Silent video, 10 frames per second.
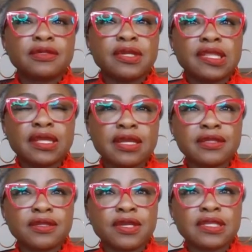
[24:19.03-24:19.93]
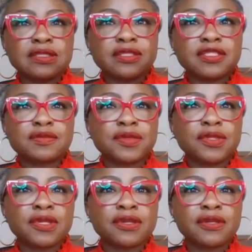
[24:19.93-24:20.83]
I think you guys lost me
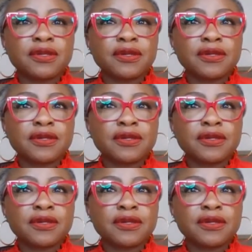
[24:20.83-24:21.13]
there.